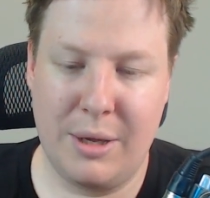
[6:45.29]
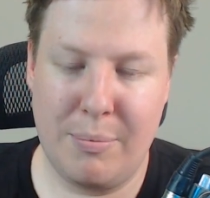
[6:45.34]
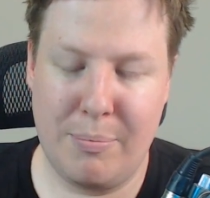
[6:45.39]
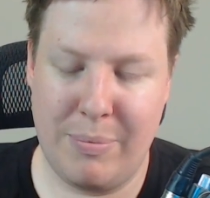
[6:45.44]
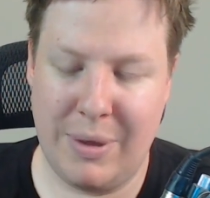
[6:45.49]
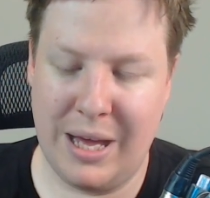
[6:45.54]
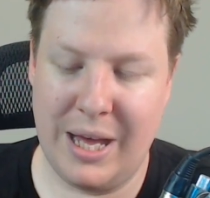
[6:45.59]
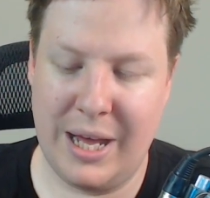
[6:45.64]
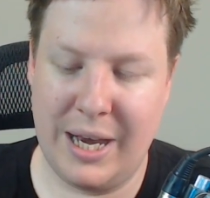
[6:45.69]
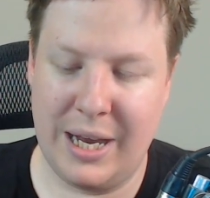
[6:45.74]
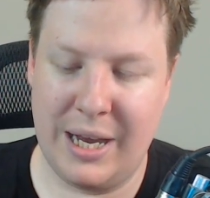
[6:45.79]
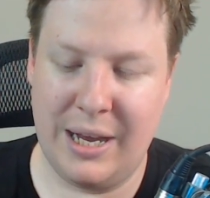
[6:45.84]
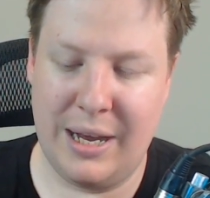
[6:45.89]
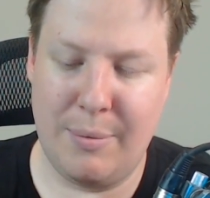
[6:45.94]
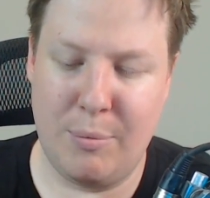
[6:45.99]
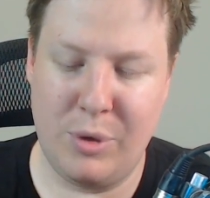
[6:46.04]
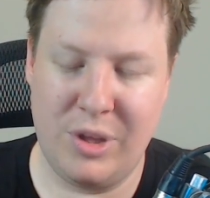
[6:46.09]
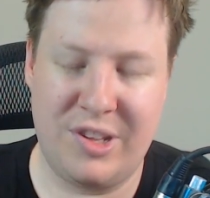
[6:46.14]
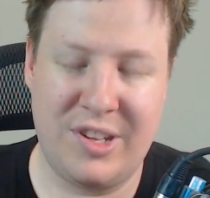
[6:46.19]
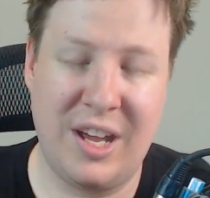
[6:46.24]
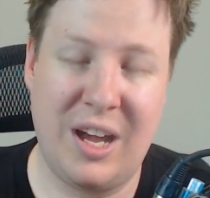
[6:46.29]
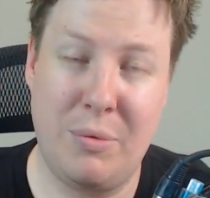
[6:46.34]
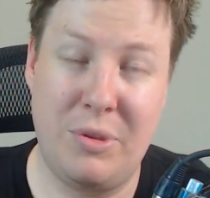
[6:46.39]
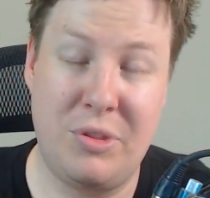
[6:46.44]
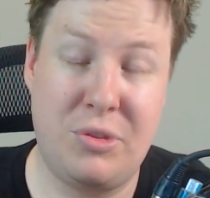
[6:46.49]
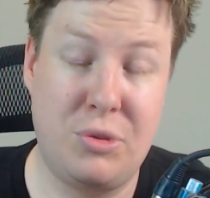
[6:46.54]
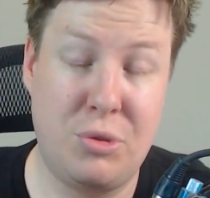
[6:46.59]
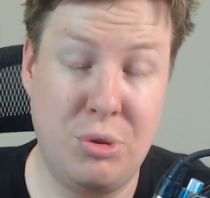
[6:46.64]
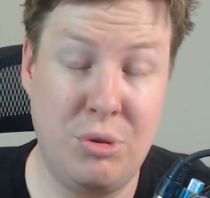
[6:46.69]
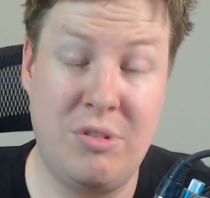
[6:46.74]
But we start
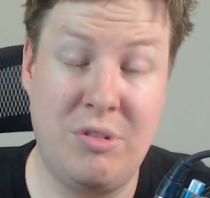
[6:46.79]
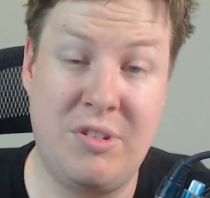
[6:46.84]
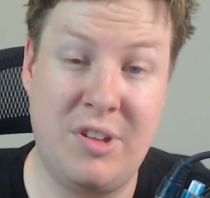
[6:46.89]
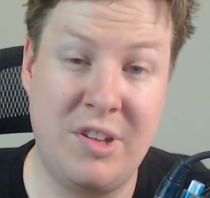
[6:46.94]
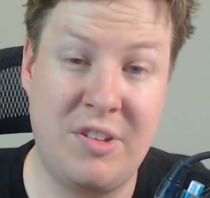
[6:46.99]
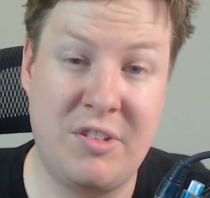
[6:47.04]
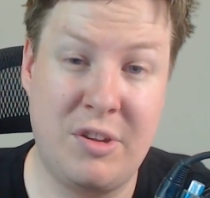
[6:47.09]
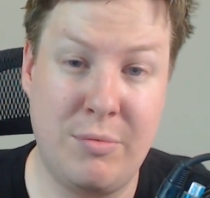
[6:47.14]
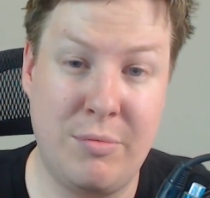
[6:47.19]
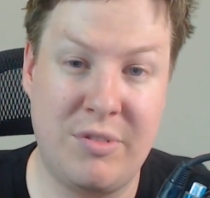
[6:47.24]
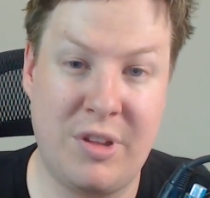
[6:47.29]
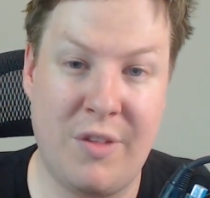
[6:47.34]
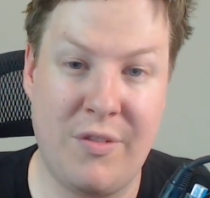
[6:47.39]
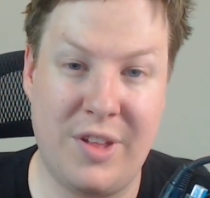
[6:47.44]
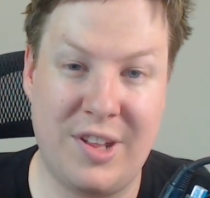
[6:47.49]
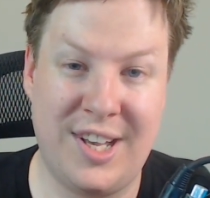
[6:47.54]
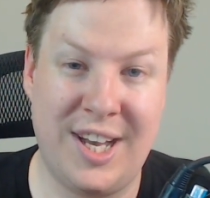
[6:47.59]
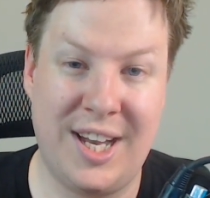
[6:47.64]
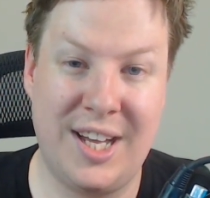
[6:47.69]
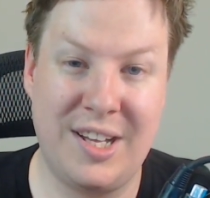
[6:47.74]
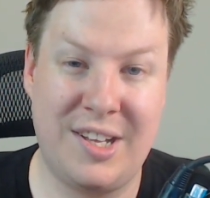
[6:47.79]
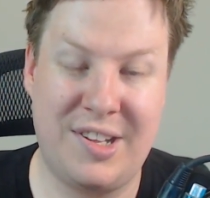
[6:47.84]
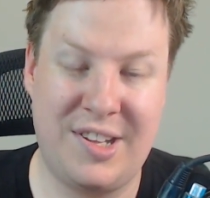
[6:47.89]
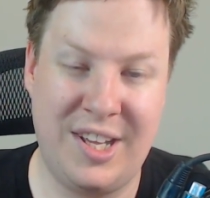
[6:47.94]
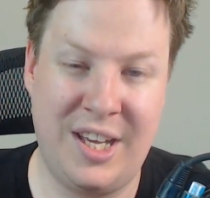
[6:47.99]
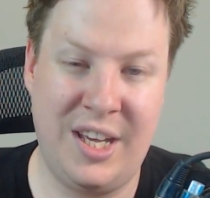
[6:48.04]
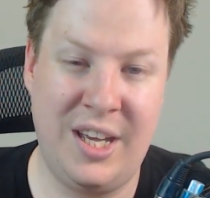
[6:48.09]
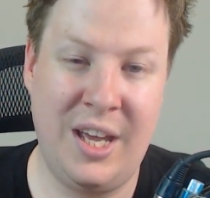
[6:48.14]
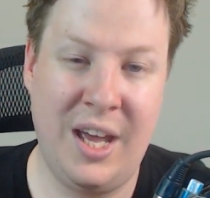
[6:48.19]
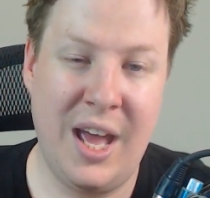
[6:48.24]
with 2 systems on the
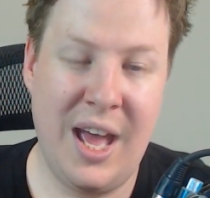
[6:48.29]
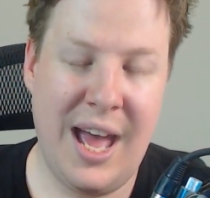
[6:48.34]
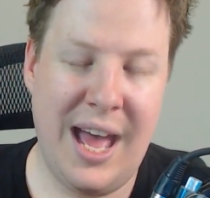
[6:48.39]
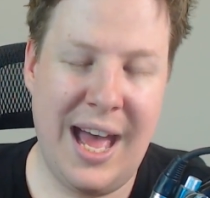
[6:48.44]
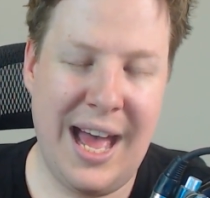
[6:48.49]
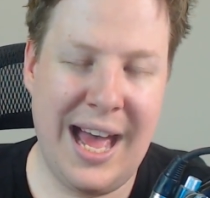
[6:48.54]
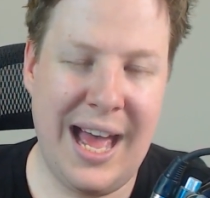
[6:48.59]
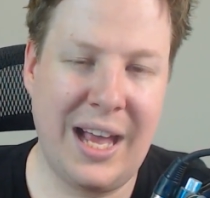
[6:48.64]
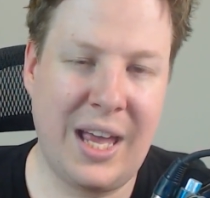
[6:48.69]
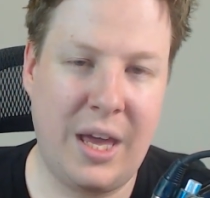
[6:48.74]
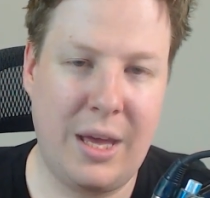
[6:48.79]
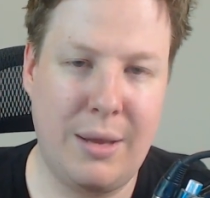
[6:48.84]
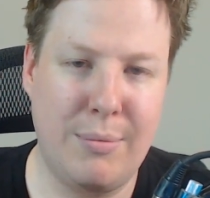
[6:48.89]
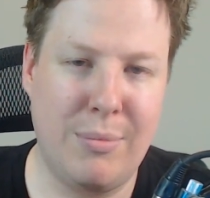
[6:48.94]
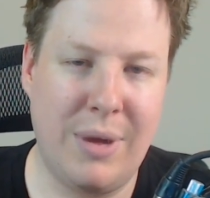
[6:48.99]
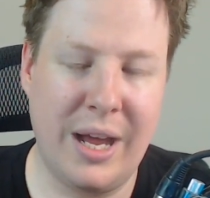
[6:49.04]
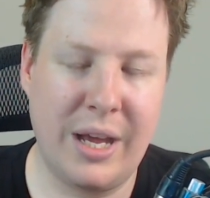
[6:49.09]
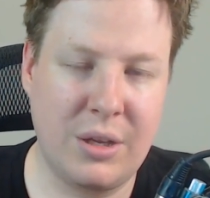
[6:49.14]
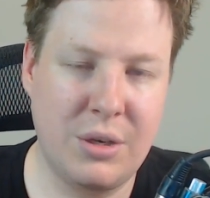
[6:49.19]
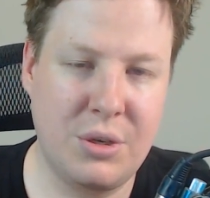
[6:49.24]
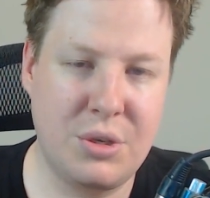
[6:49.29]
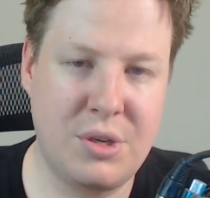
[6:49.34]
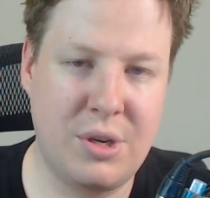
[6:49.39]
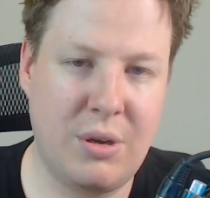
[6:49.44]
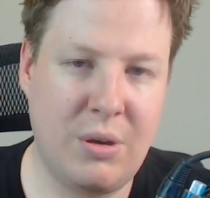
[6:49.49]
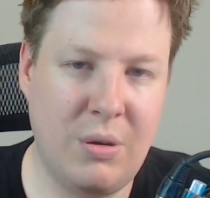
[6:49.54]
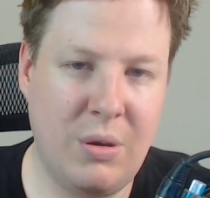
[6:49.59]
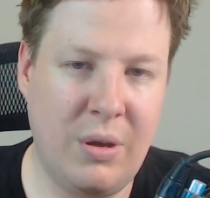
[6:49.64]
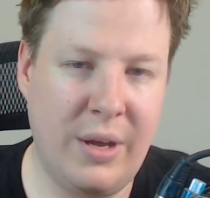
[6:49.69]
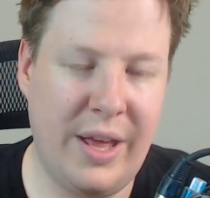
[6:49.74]
Slugsea, hacking and mind
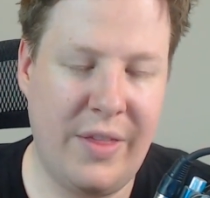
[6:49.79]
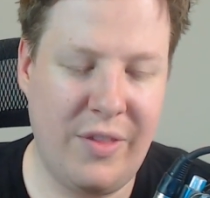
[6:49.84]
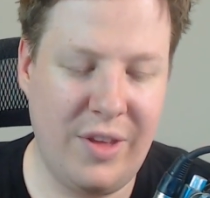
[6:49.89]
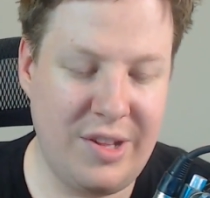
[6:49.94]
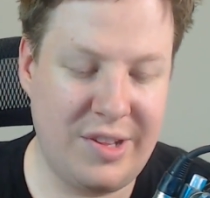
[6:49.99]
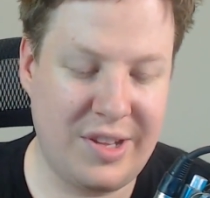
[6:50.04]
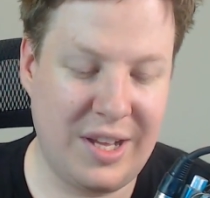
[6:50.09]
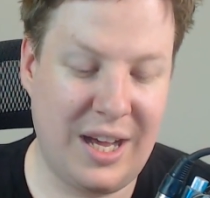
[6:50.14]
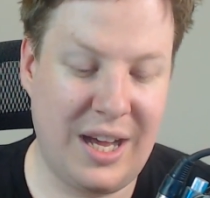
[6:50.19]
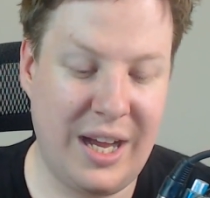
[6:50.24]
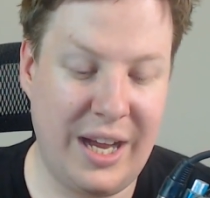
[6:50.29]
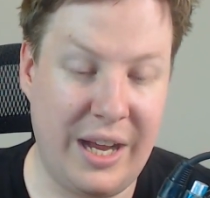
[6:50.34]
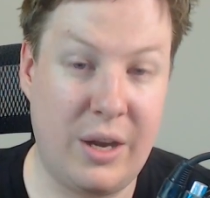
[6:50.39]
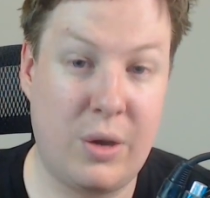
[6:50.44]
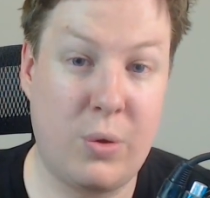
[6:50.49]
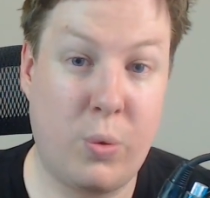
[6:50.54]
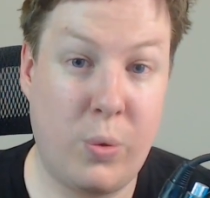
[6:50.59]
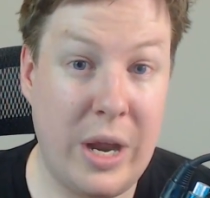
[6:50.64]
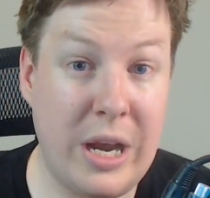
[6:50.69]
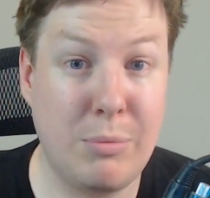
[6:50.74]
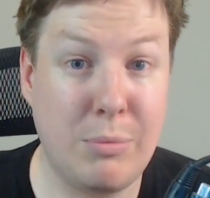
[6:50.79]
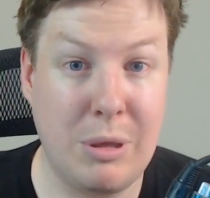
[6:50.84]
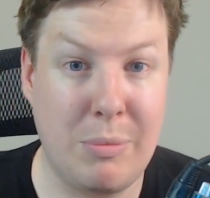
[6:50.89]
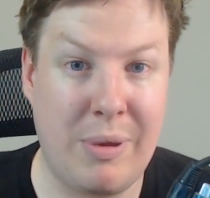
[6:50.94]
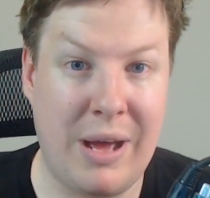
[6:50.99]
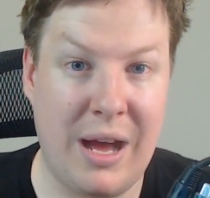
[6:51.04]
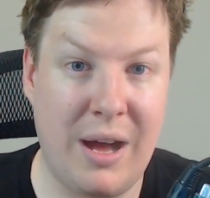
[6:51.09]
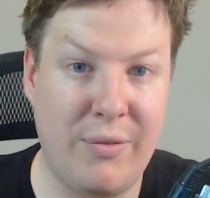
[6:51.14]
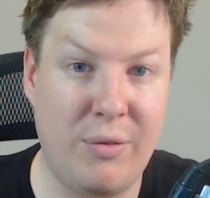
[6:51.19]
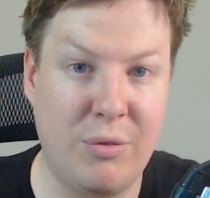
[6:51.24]
control, and these are incredibly
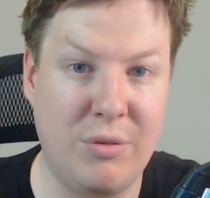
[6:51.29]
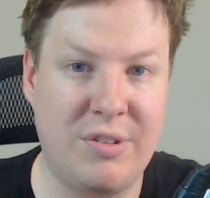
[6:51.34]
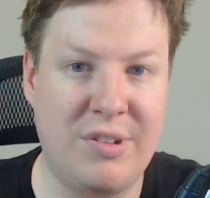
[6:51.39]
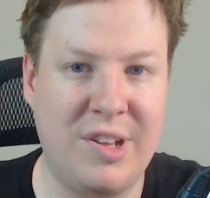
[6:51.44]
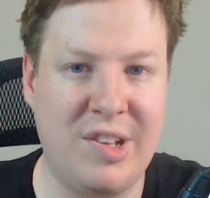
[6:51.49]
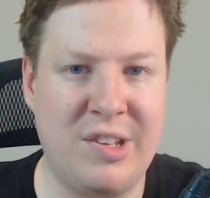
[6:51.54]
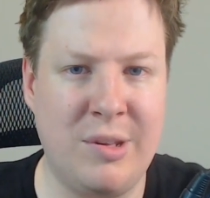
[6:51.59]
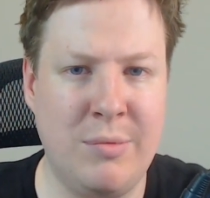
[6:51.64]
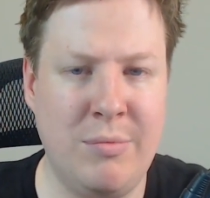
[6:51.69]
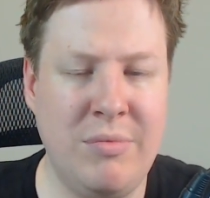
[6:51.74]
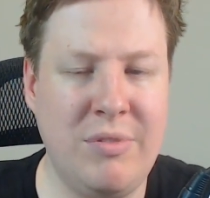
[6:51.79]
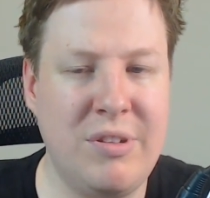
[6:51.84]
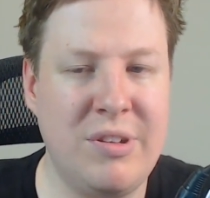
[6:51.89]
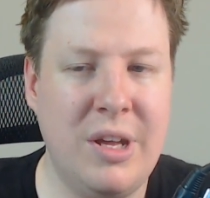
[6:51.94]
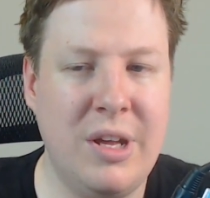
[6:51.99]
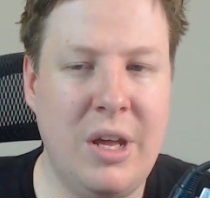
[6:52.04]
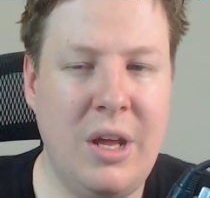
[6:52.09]
powerful systems,